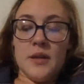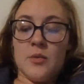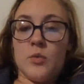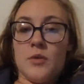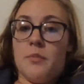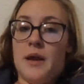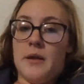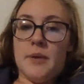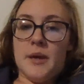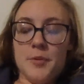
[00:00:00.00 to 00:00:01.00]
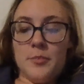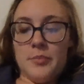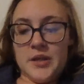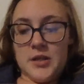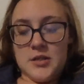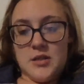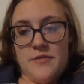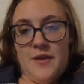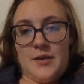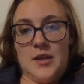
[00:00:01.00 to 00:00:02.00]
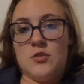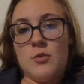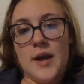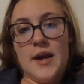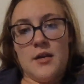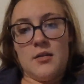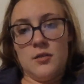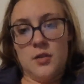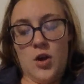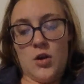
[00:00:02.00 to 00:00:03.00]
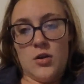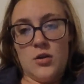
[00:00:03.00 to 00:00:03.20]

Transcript: with pen and paper because of the fact that you can't look